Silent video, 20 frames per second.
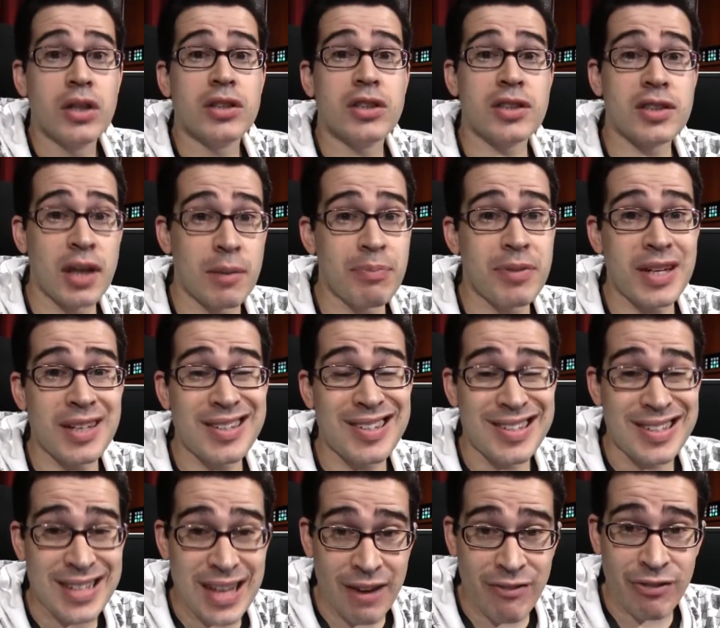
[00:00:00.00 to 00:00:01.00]

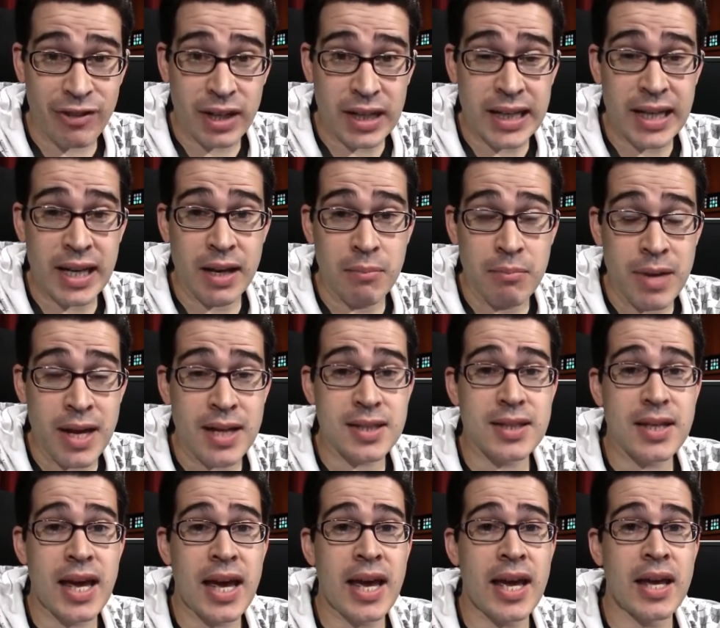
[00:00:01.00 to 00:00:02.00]
Something's definitely
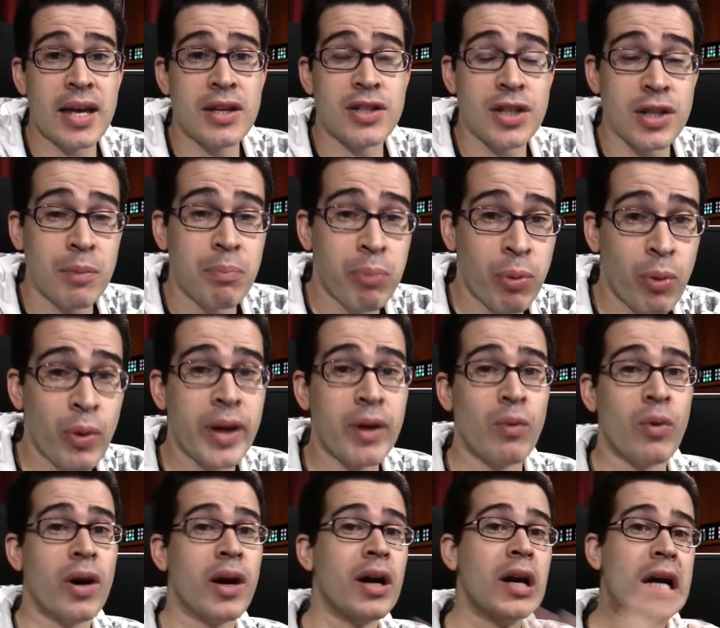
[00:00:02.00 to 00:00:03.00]
amiss." And to the
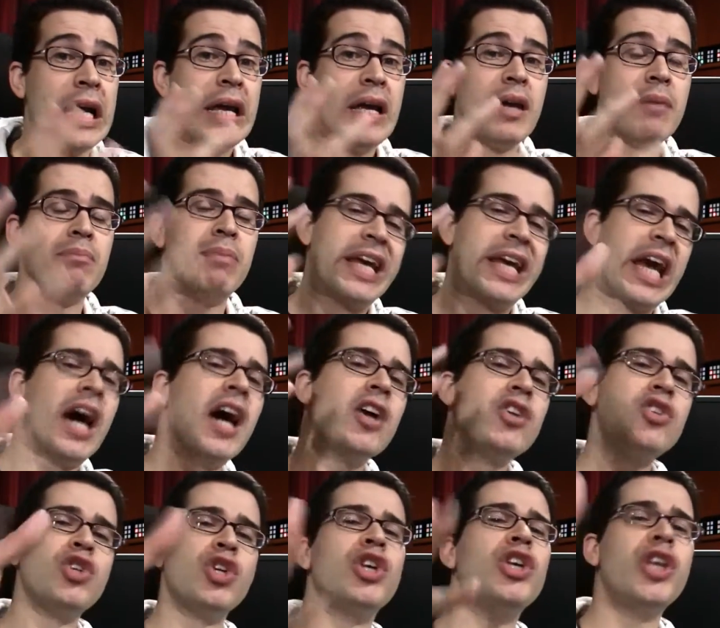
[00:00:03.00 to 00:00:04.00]
point where,
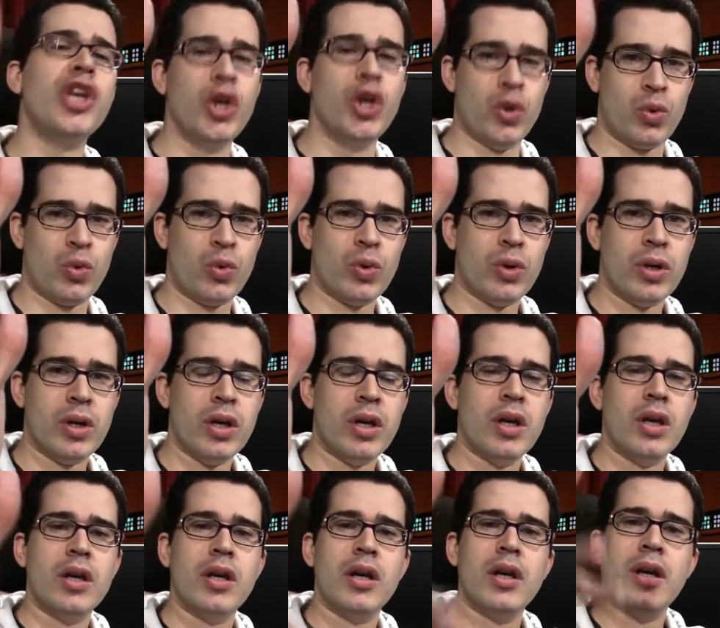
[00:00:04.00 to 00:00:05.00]
because you
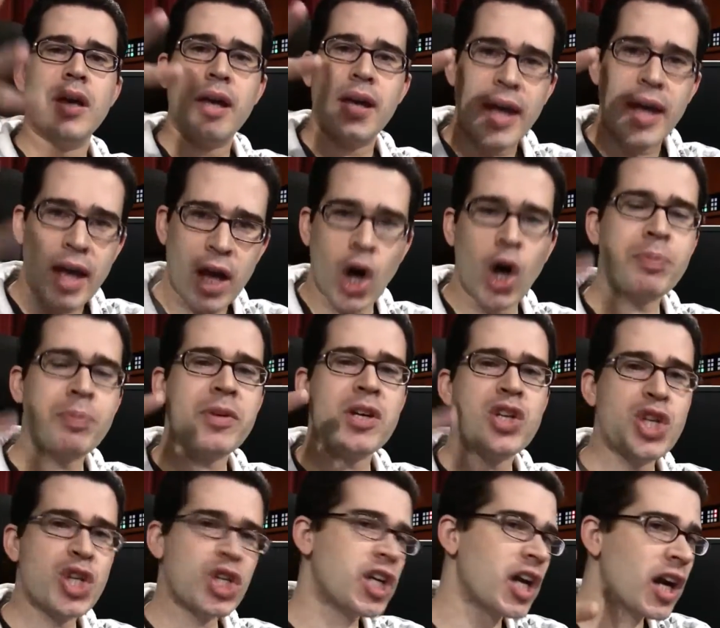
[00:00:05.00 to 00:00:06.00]

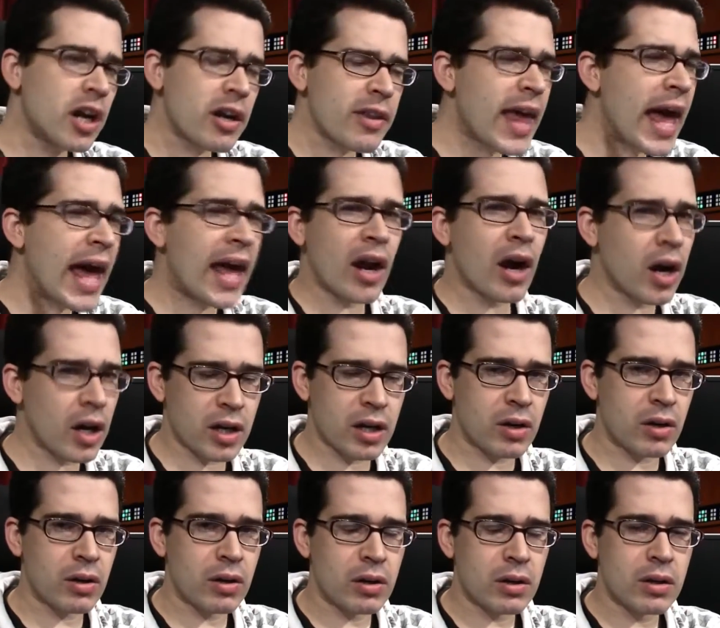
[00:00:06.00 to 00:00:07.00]
helped share that
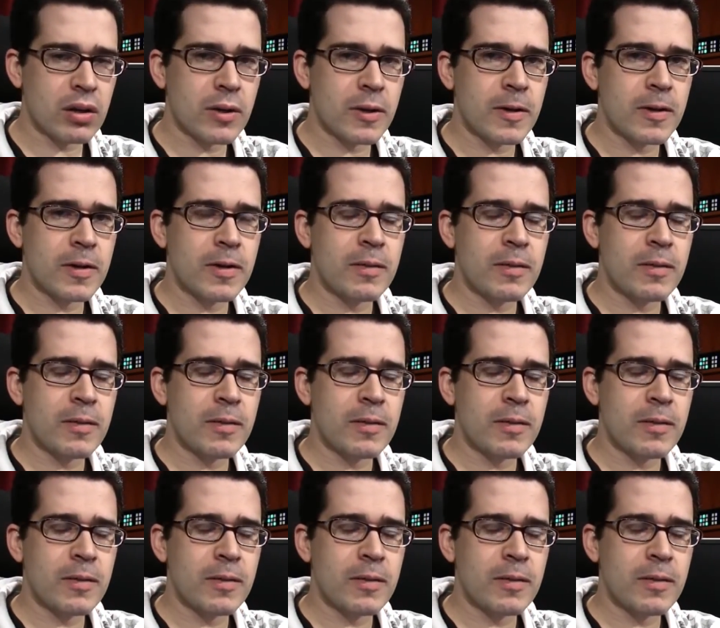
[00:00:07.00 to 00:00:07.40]
article,